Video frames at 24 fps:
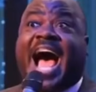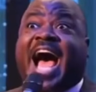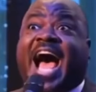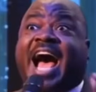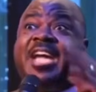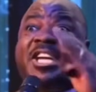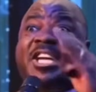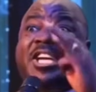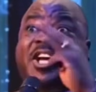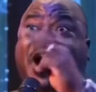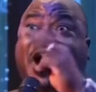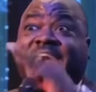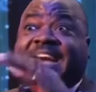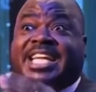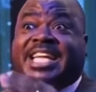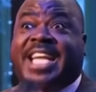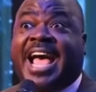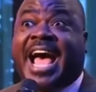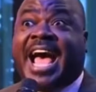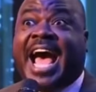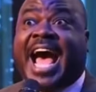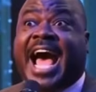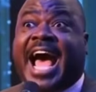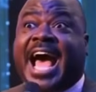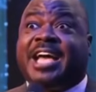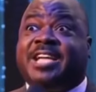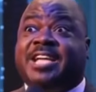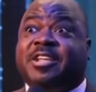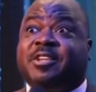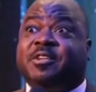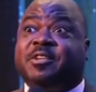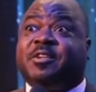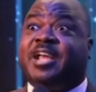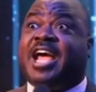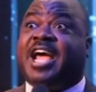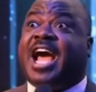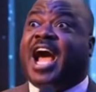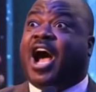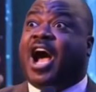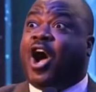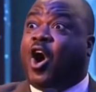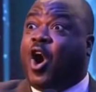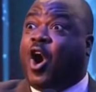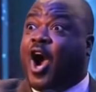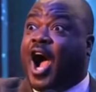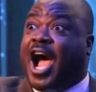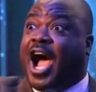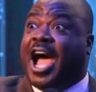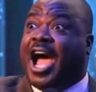but let me just help you to see some of